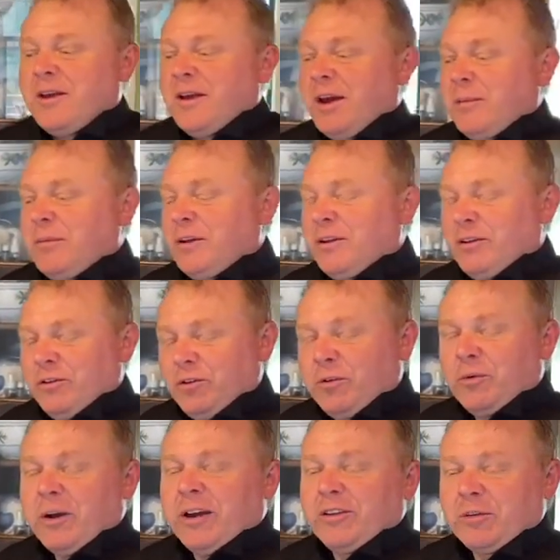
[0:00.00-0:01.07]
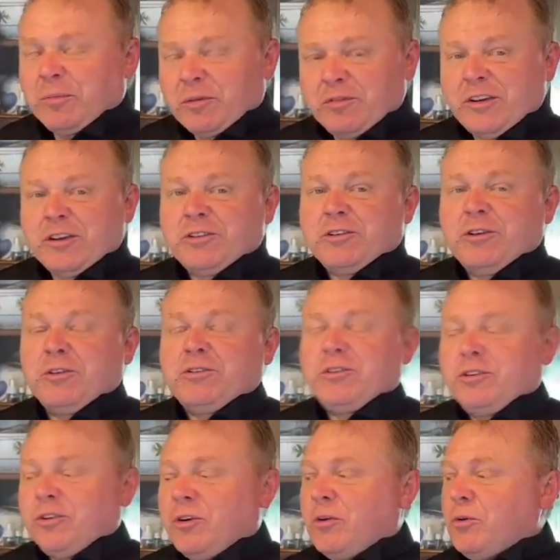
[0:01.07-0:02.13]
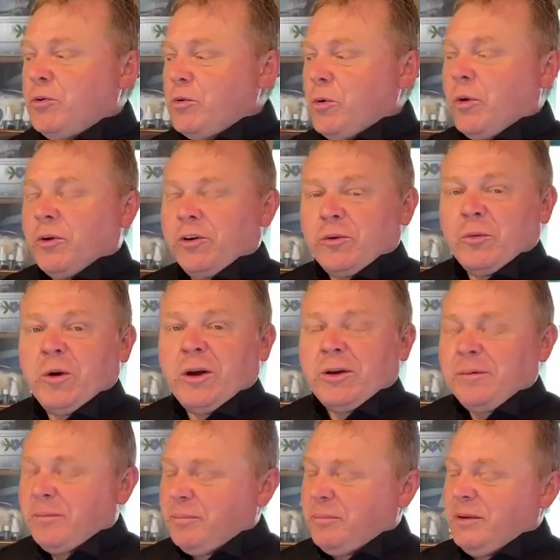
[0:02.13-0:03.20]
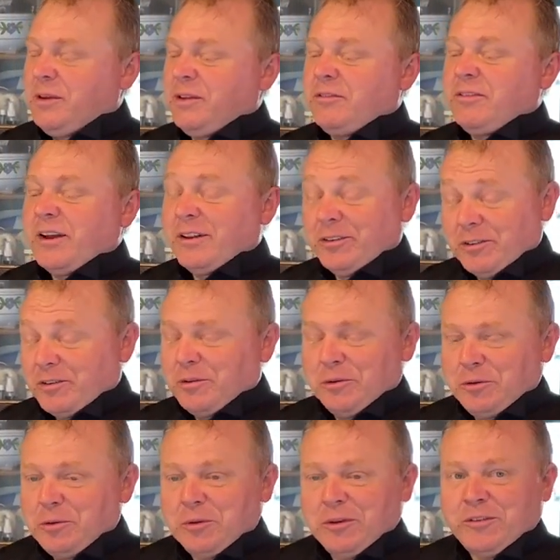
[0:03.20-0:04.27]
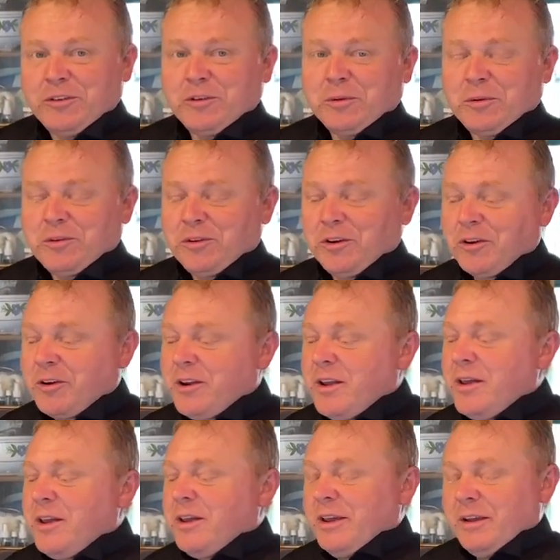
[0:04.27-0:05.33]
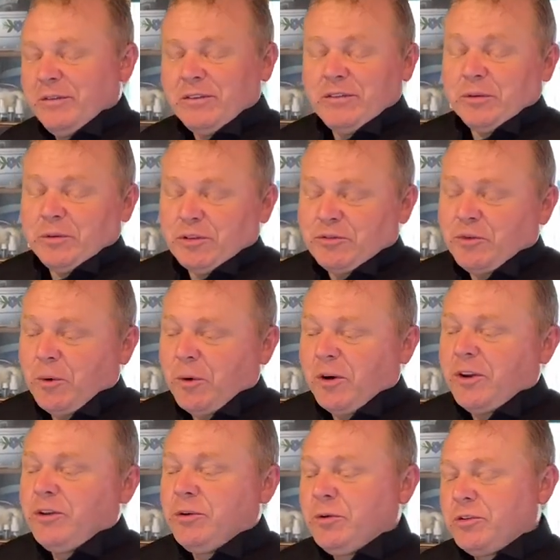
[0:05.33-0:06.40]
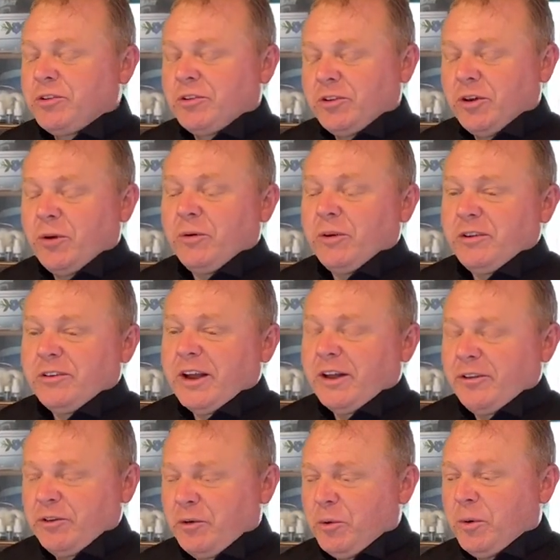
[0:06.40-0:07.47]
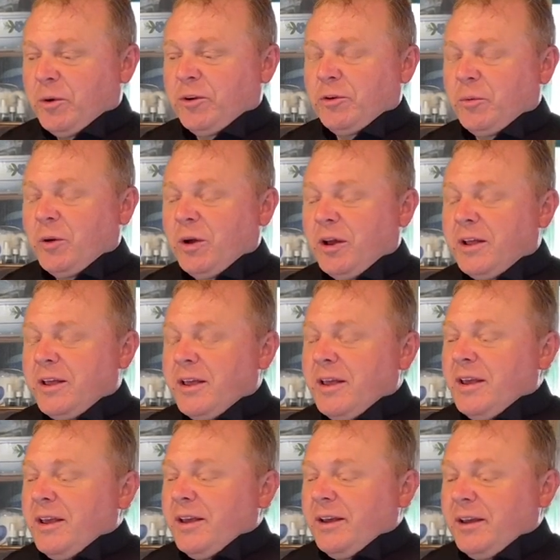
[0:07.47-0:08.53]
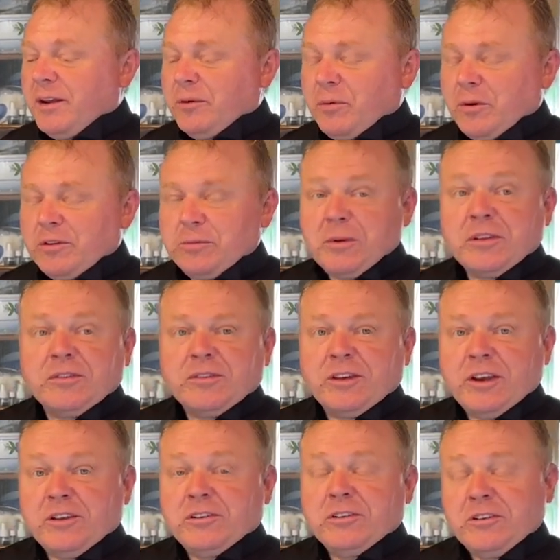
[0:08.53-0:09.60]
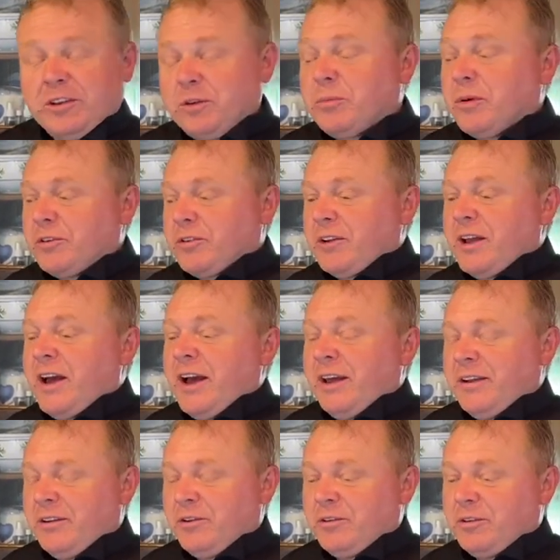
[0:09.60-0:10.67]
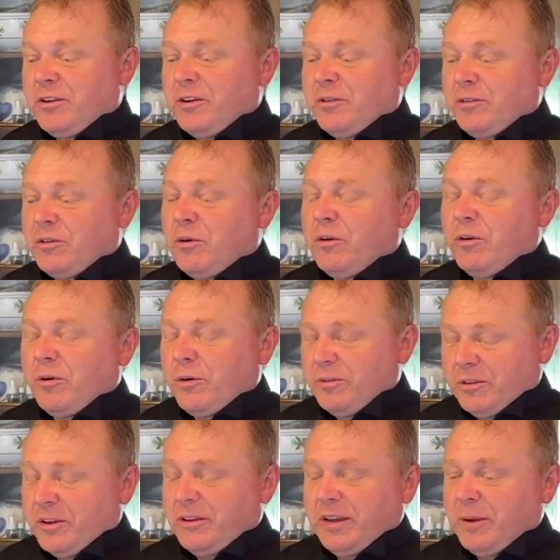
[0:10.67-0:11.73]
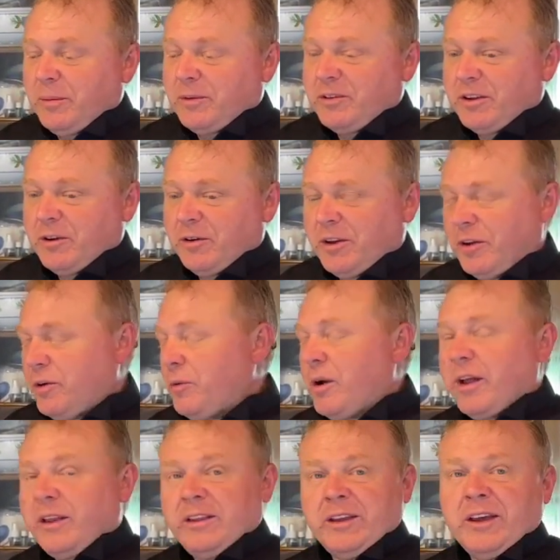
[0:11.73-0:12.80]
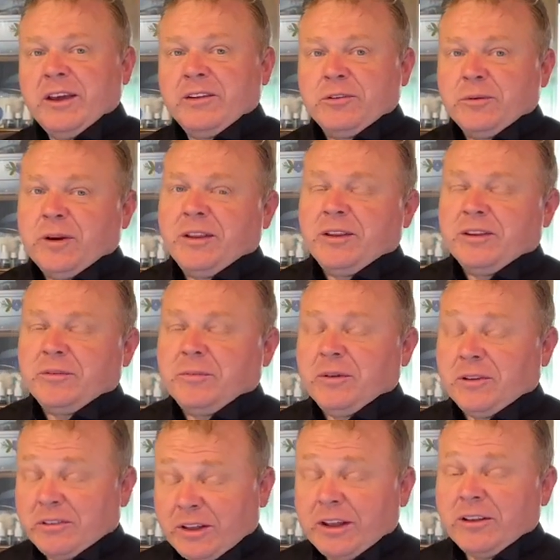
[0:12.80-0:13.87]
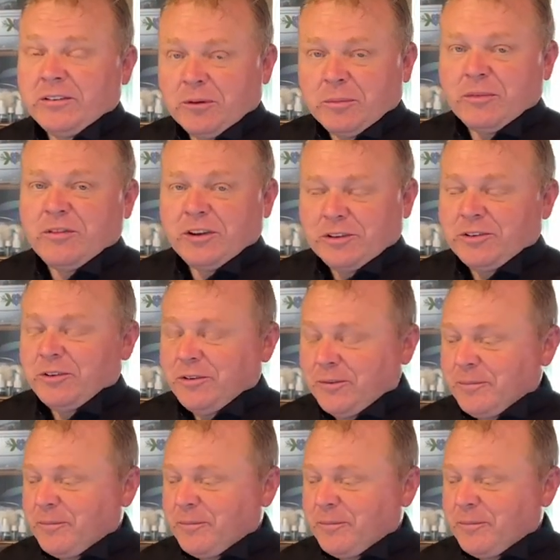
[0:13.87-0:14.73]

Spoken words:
I mean, you as a professional should know who ordered what, being the fact that there's only 2 individuals here. Even if there was 4, you should know exactly who ordered what and what specifications each person had. You don't go up to the table and say, okay, who had the eggs, who had this, because that is unprofessional.